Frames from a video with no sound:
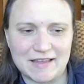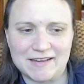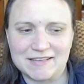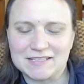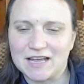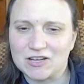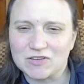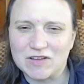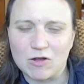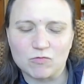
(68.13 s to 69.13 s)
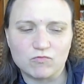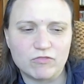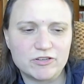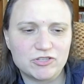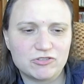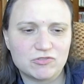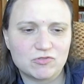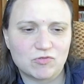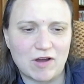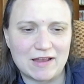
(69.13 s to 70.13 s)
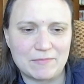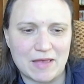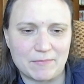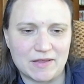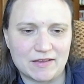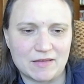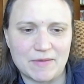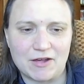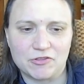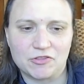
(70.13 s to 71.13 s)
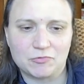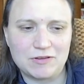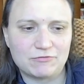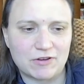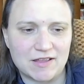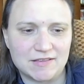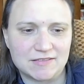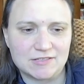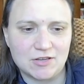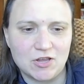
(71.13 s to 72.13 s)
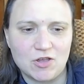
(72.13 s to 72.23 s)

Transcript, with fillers: and it's a original crime epic about three friends